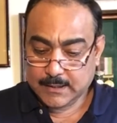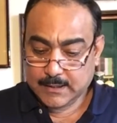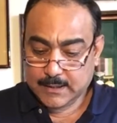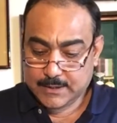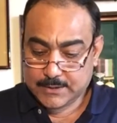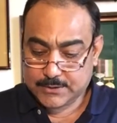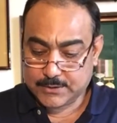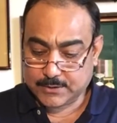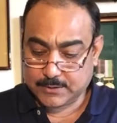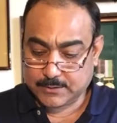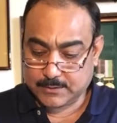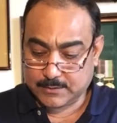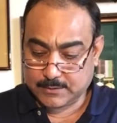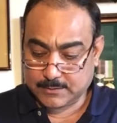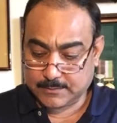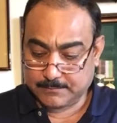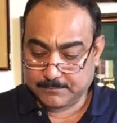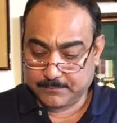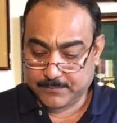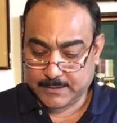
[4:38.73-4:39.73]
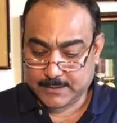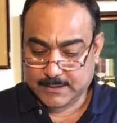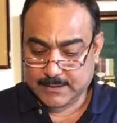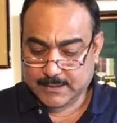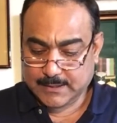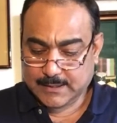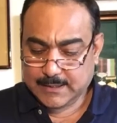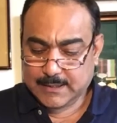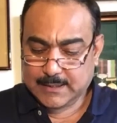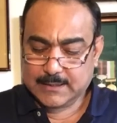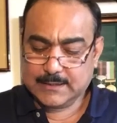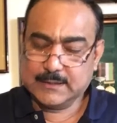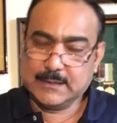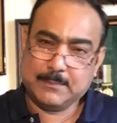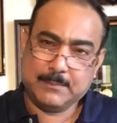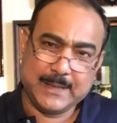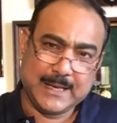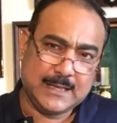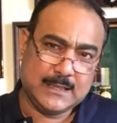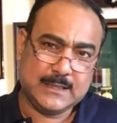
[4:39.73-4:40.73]
So the
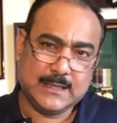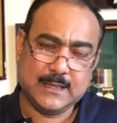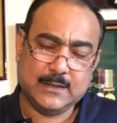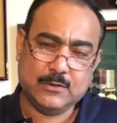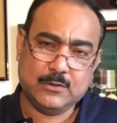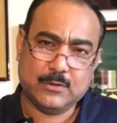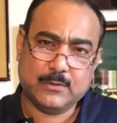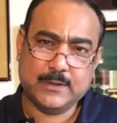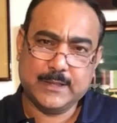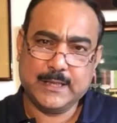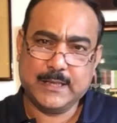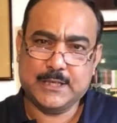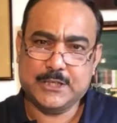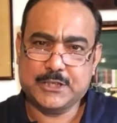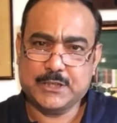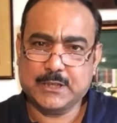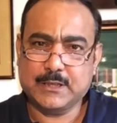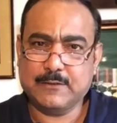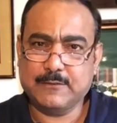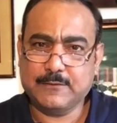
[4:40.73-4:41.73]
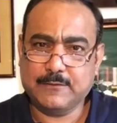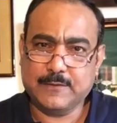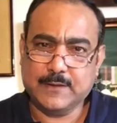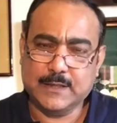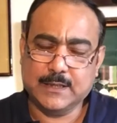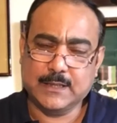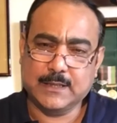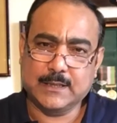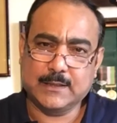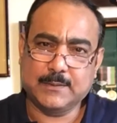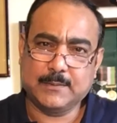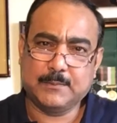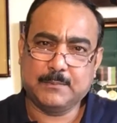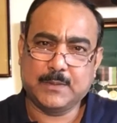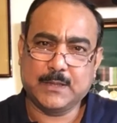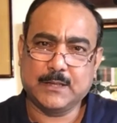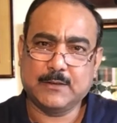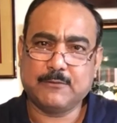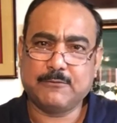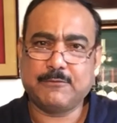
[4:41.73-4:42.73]
Belt and Road Initiative,
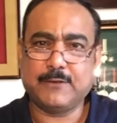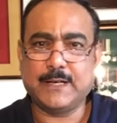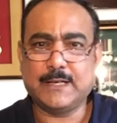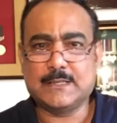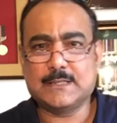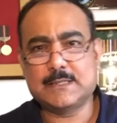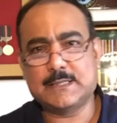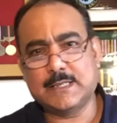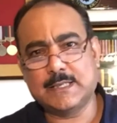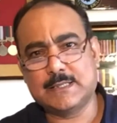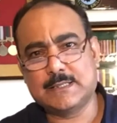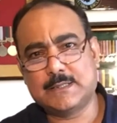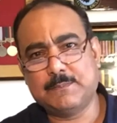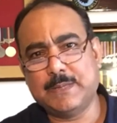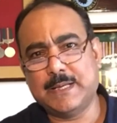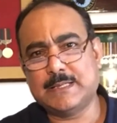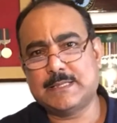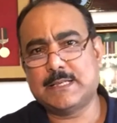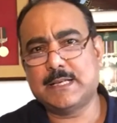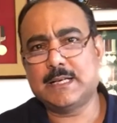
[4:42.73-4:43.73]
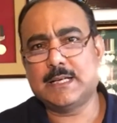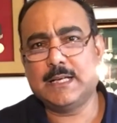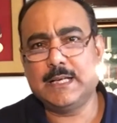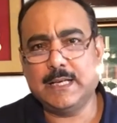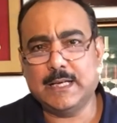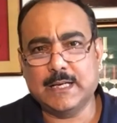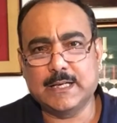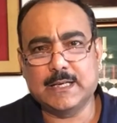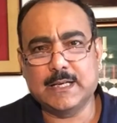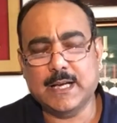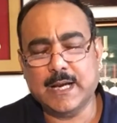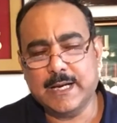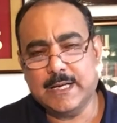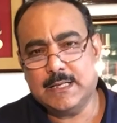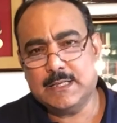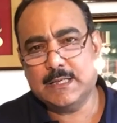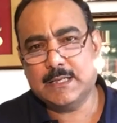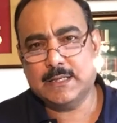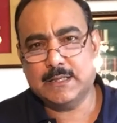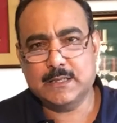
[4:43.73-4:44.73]
friends, is basically a
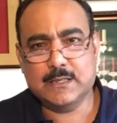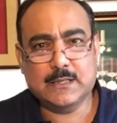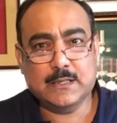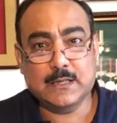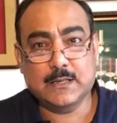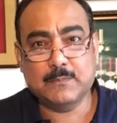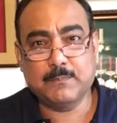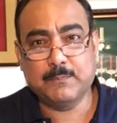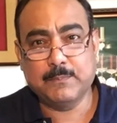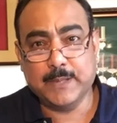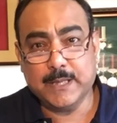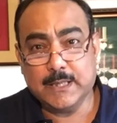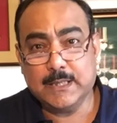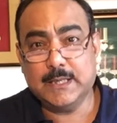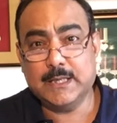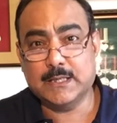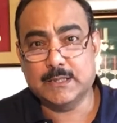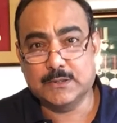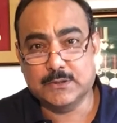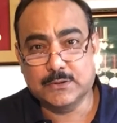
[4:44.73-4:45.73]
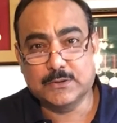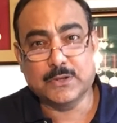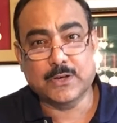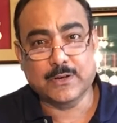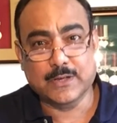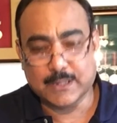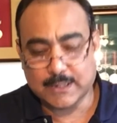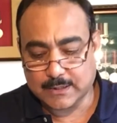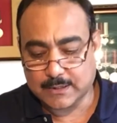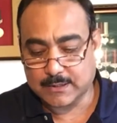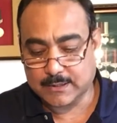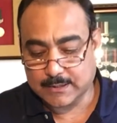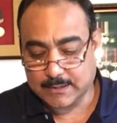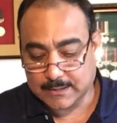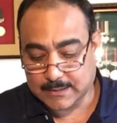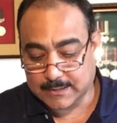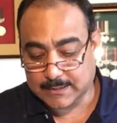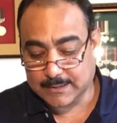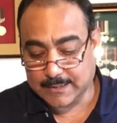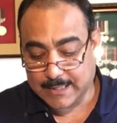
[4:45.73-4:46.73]
$900 billion
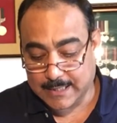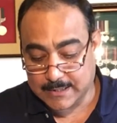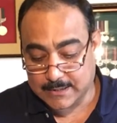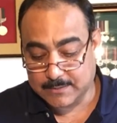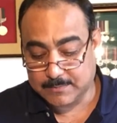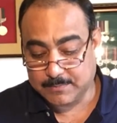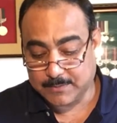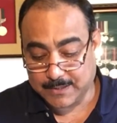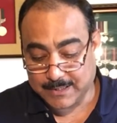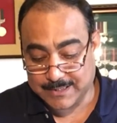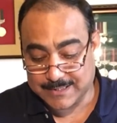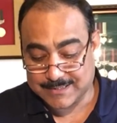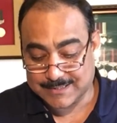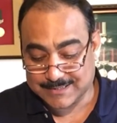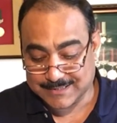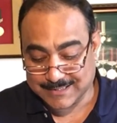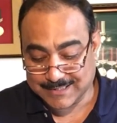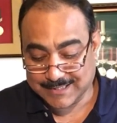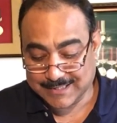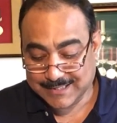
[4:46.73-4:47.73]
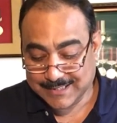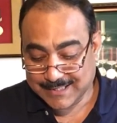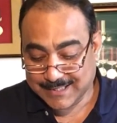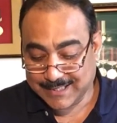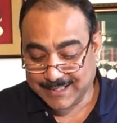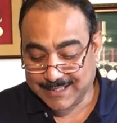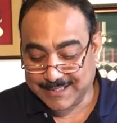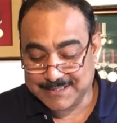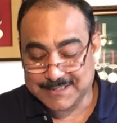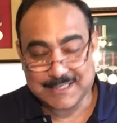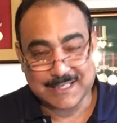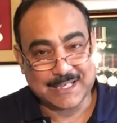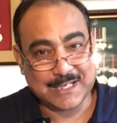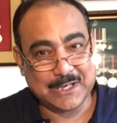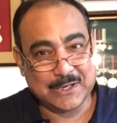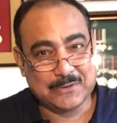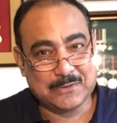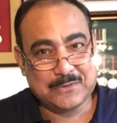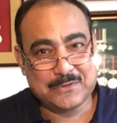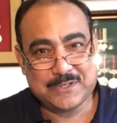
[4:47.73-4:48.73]
enterprise. It's a
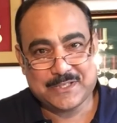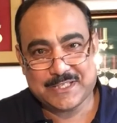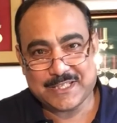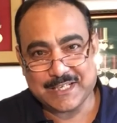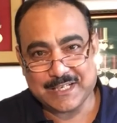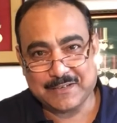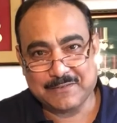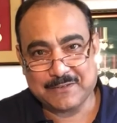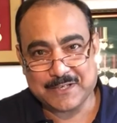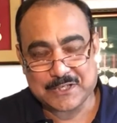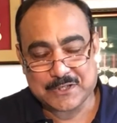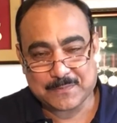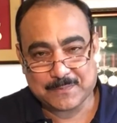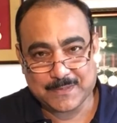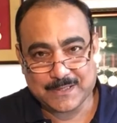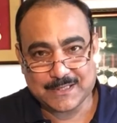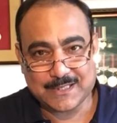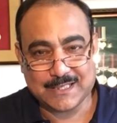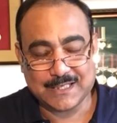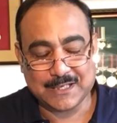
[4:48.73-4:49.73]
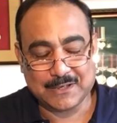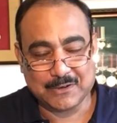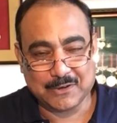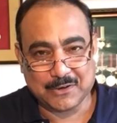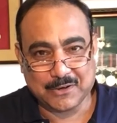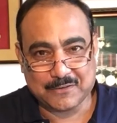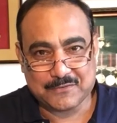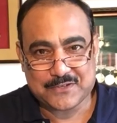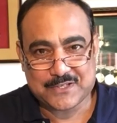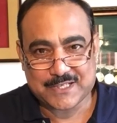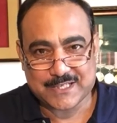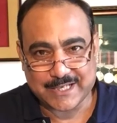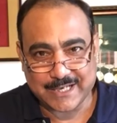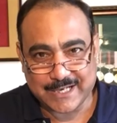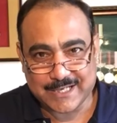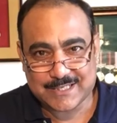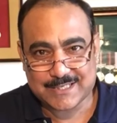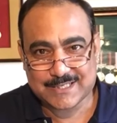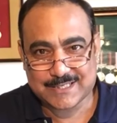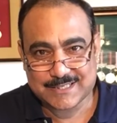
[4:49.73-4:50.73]
huge investment and a lot of
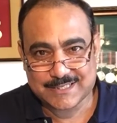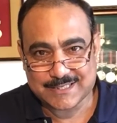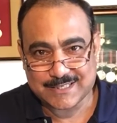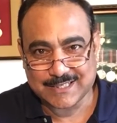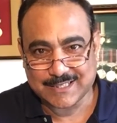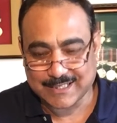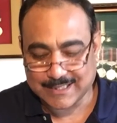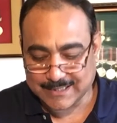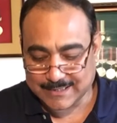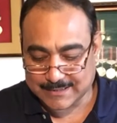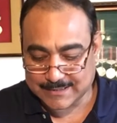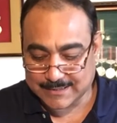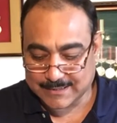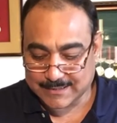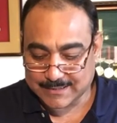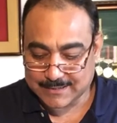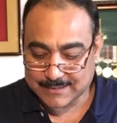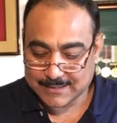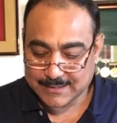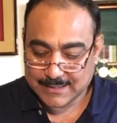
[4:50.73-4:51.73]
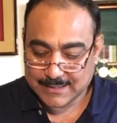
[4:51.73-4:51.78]
stakes are there.